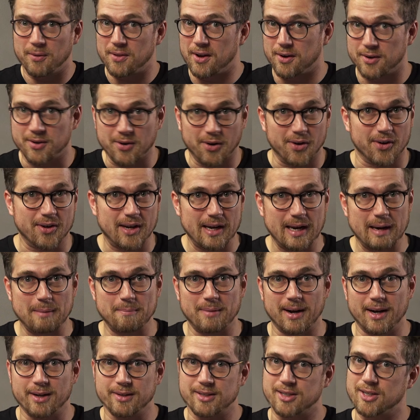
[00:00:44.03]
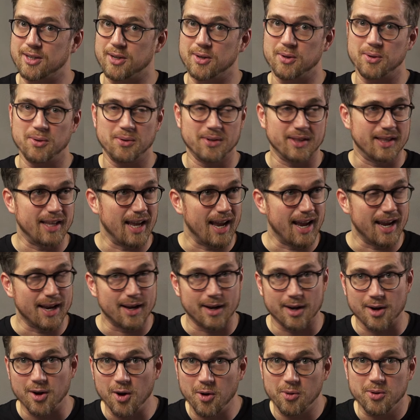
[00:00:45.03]
they're talking about you, they
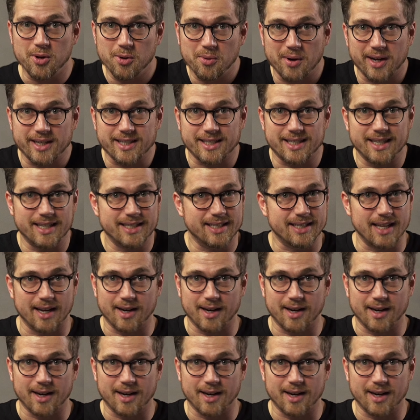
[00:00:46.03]
know you exist,